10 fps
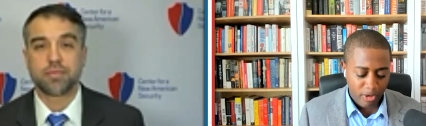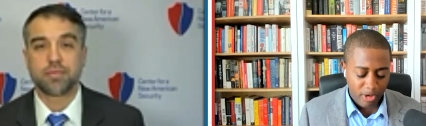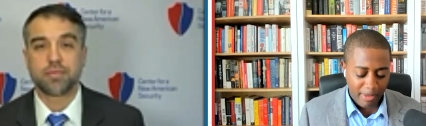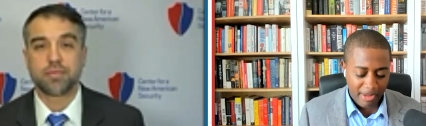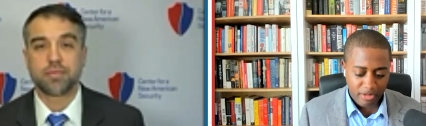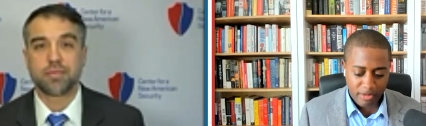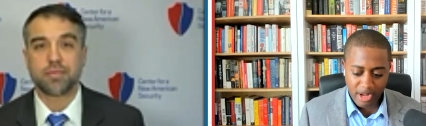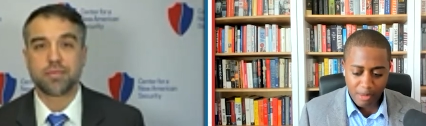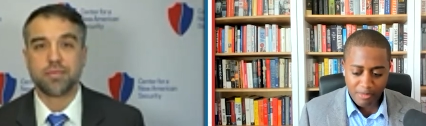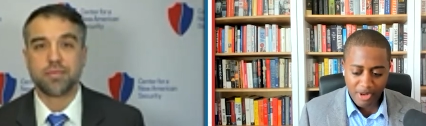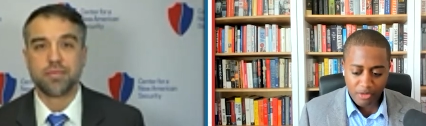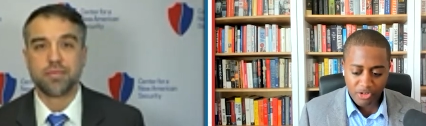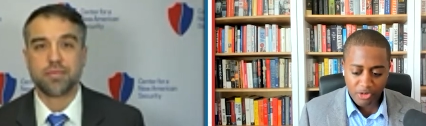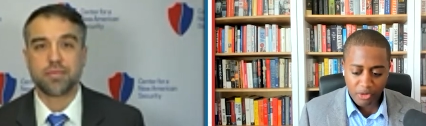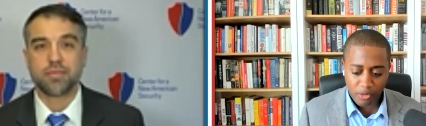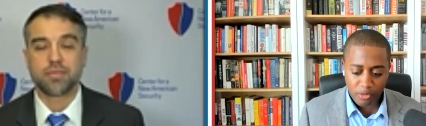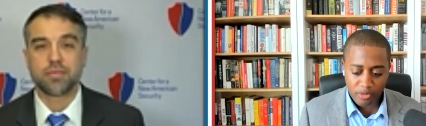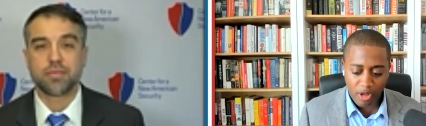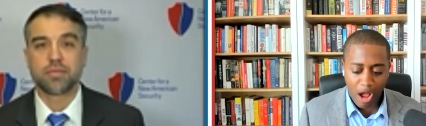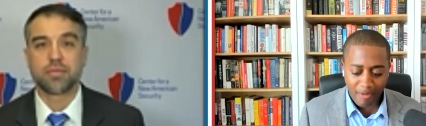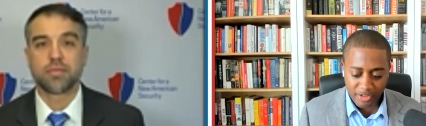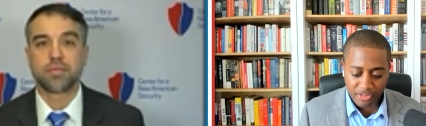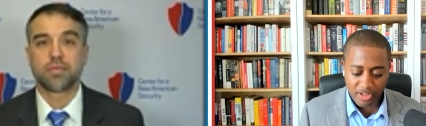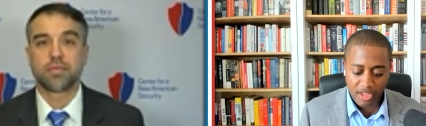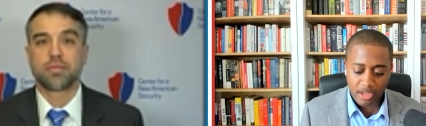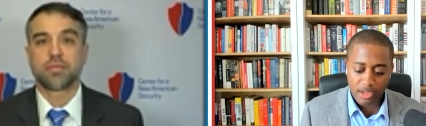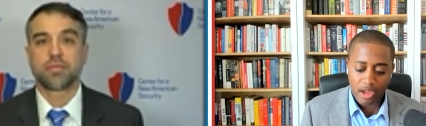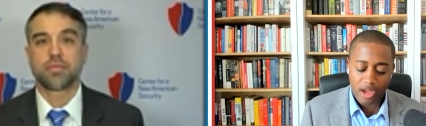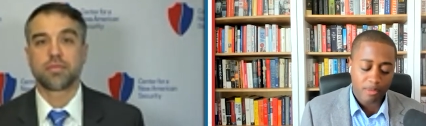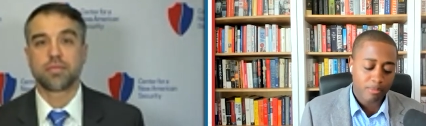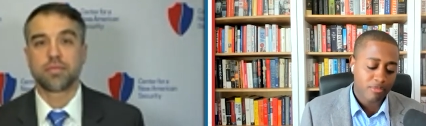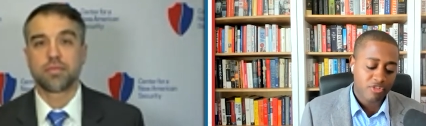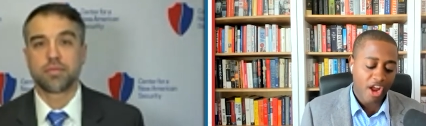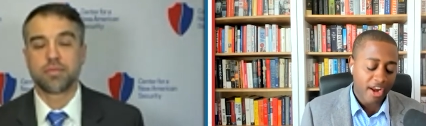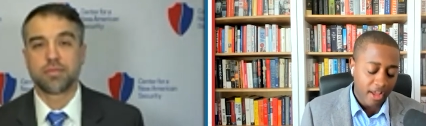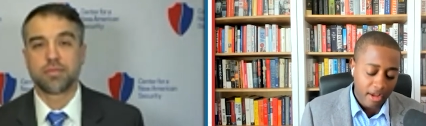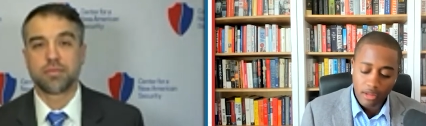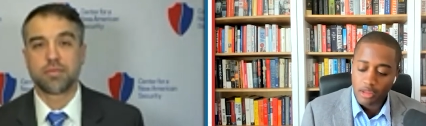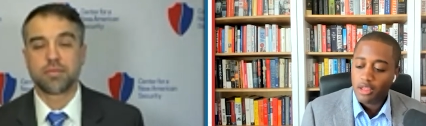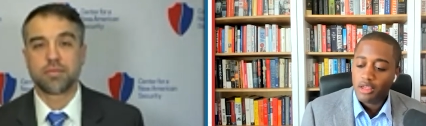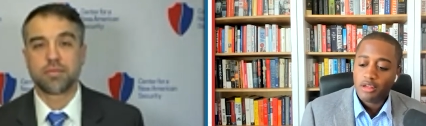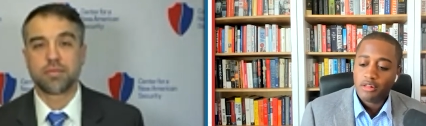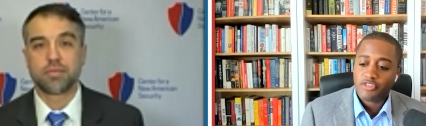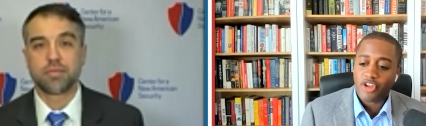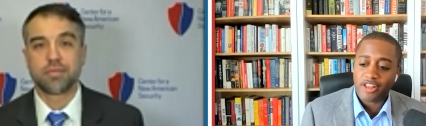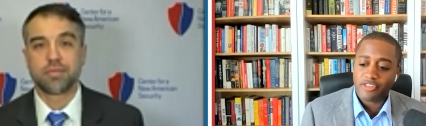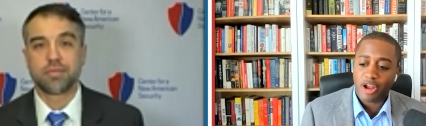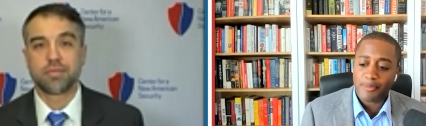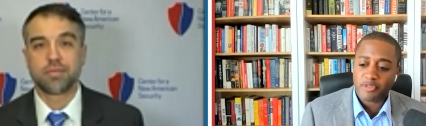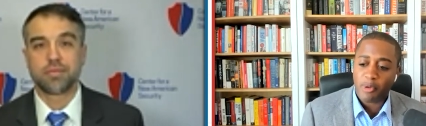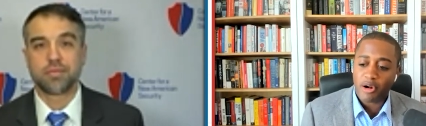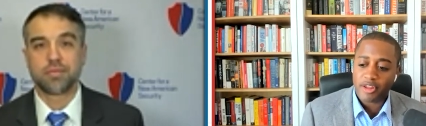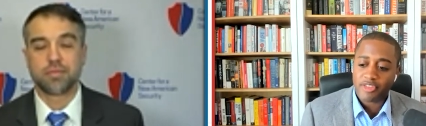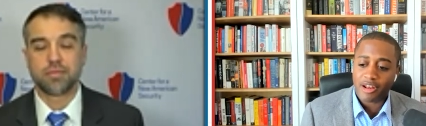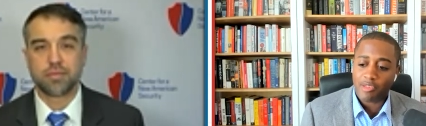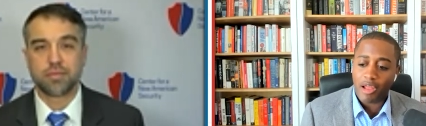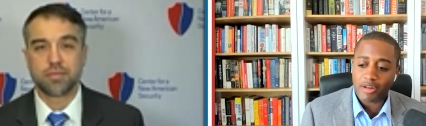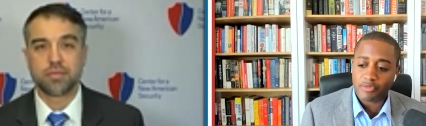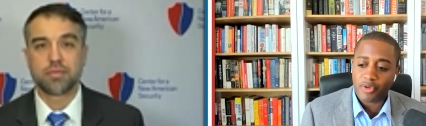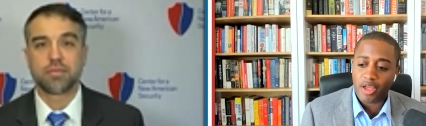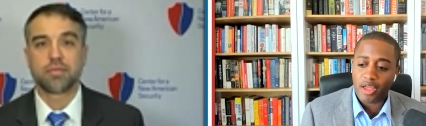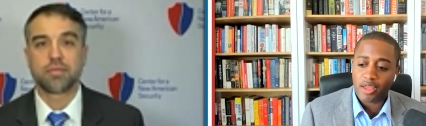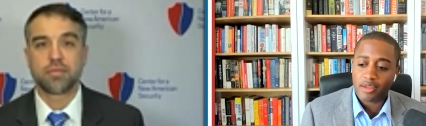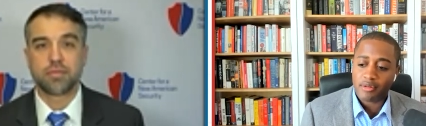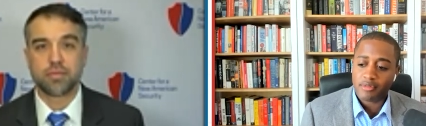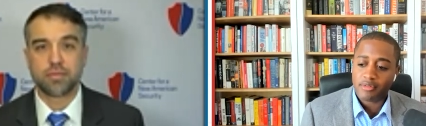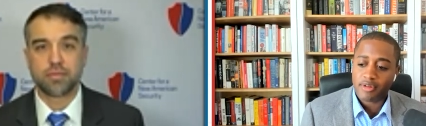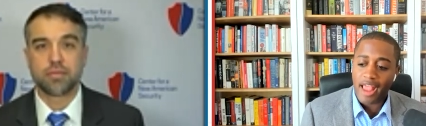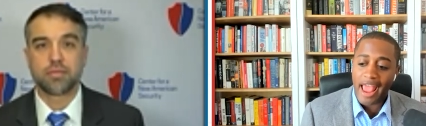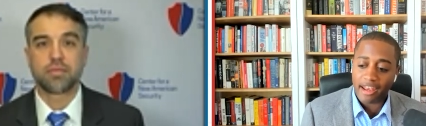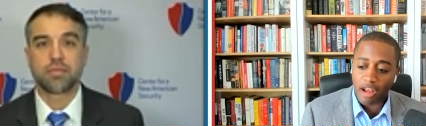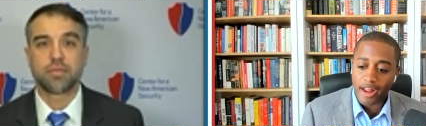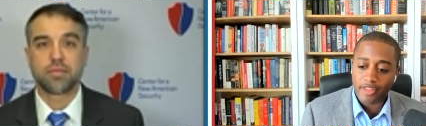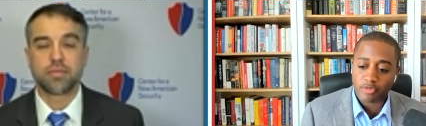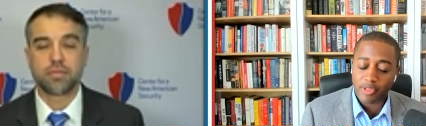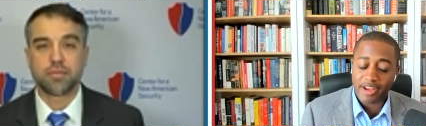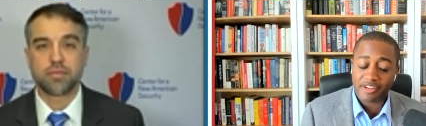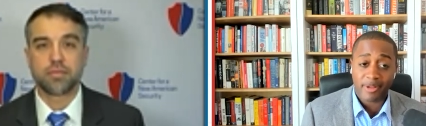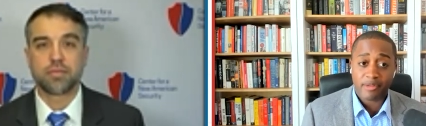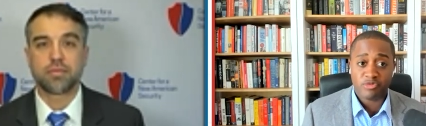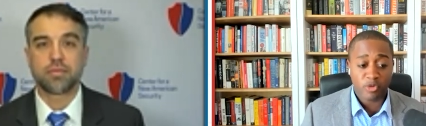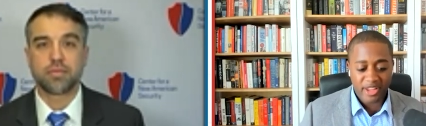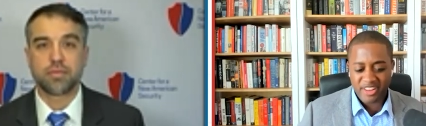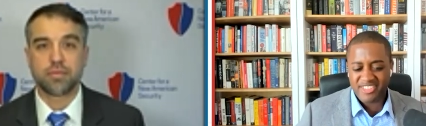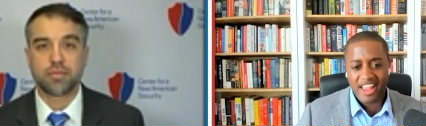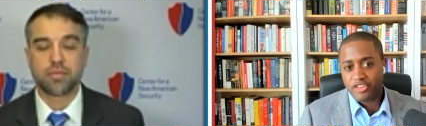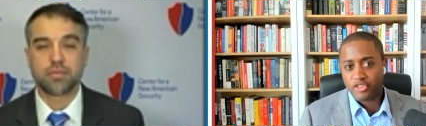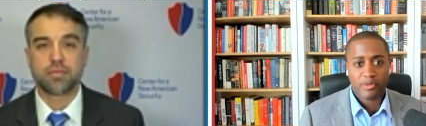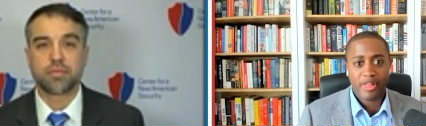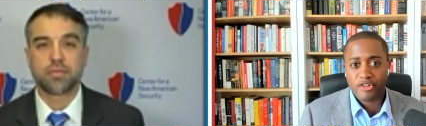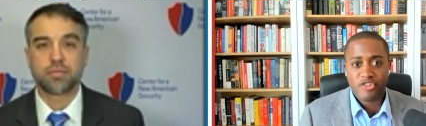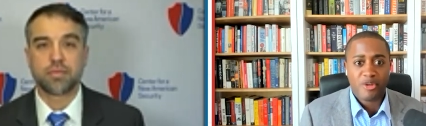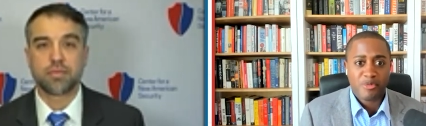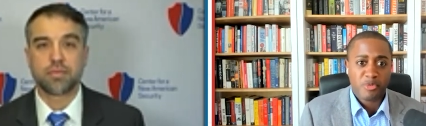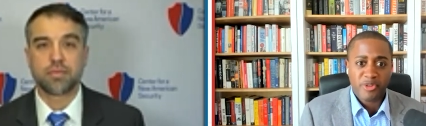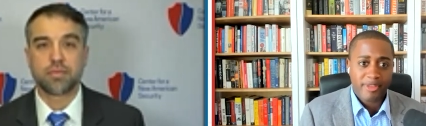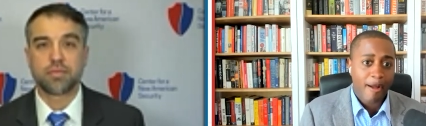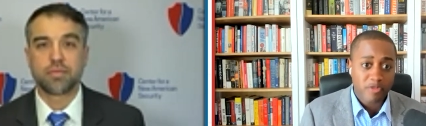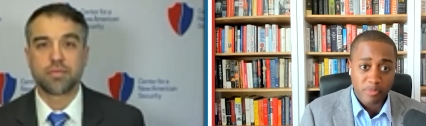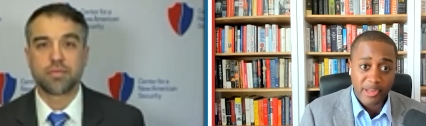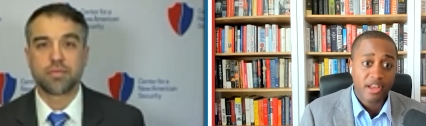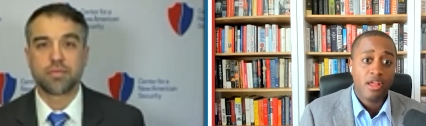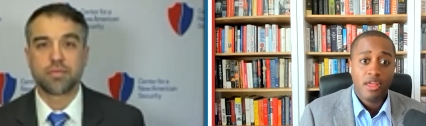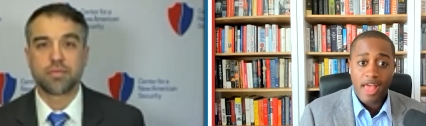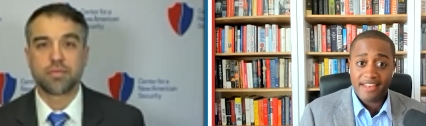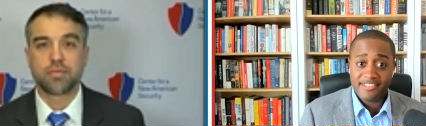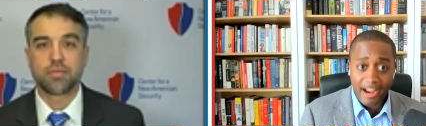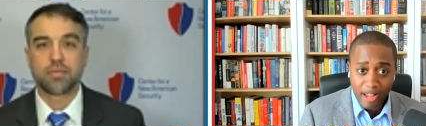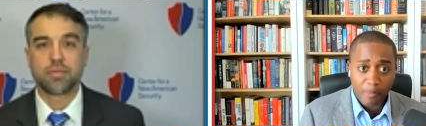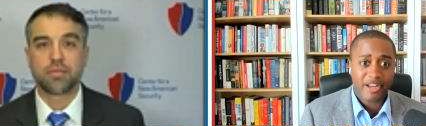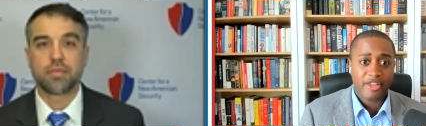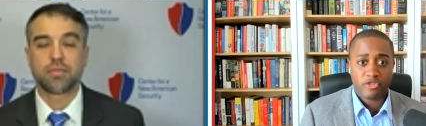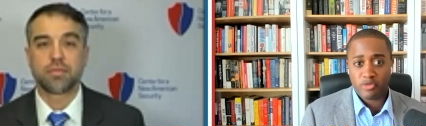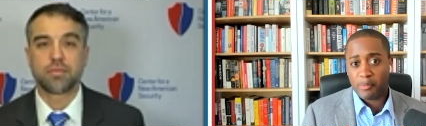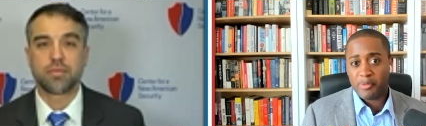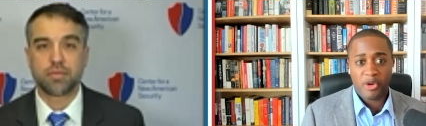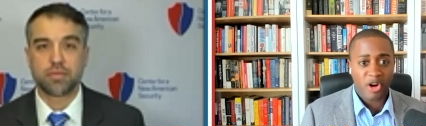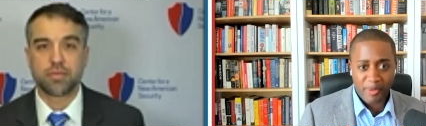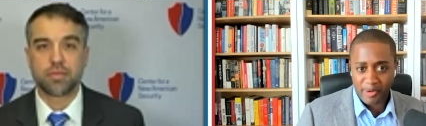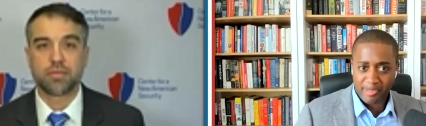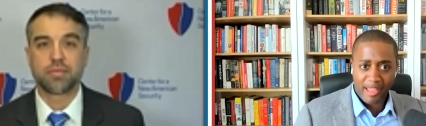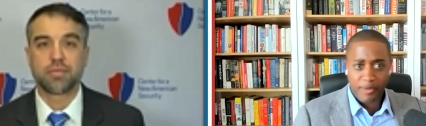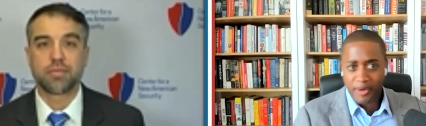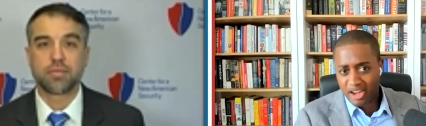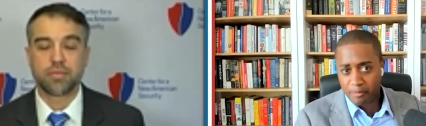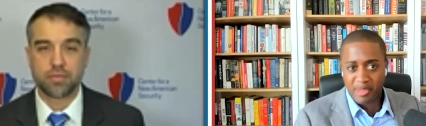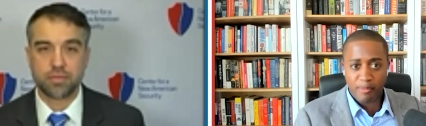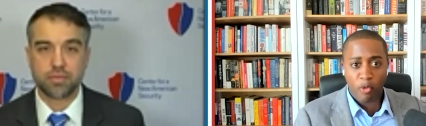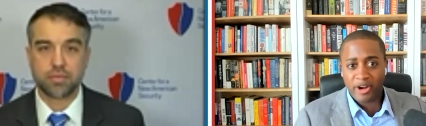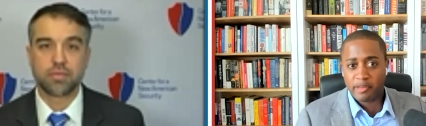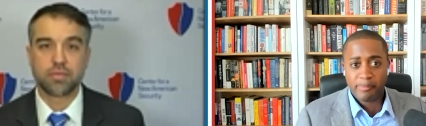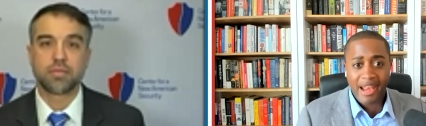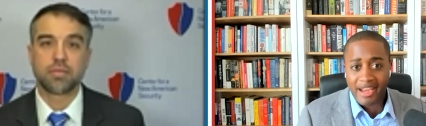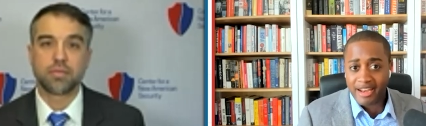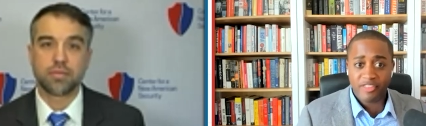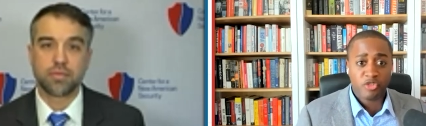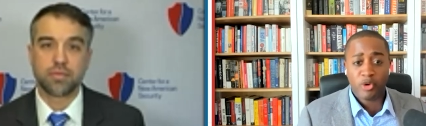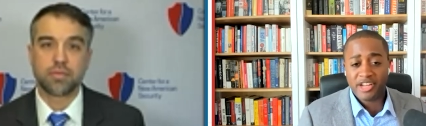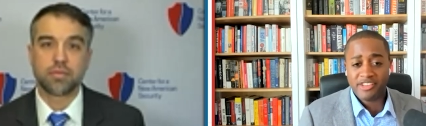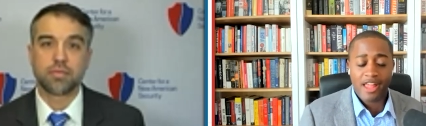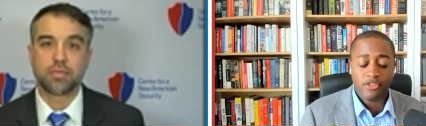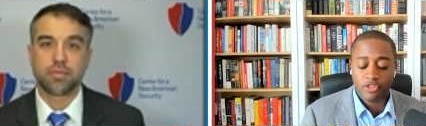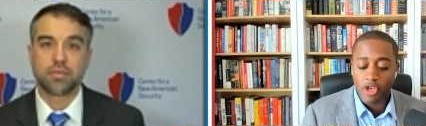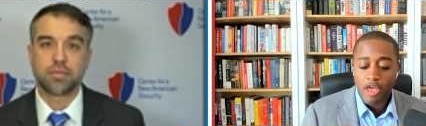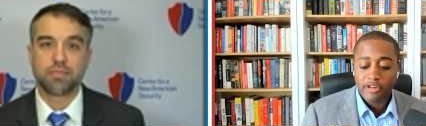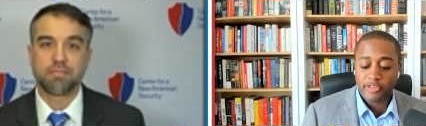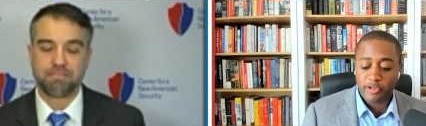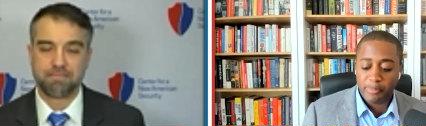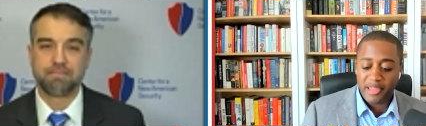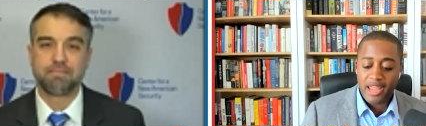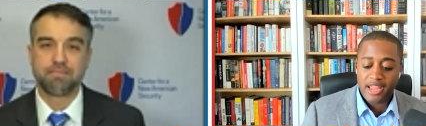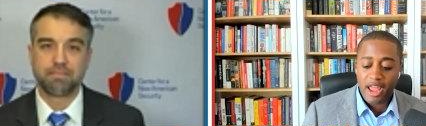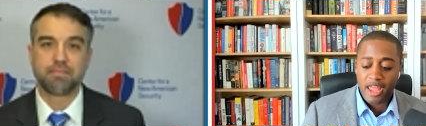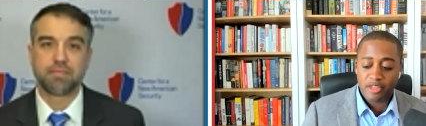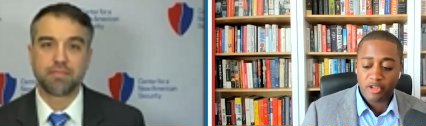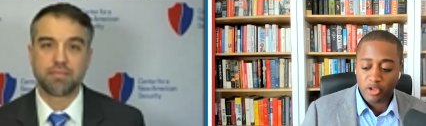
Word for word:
Speaker 1: would basically come down to obviously um, China, the Chinese Communist Party has had a lot of uh, headlines relating to like really contentious relationships between the government and tech companies from a pure we let you kind of be more independent in the 2010s to there being a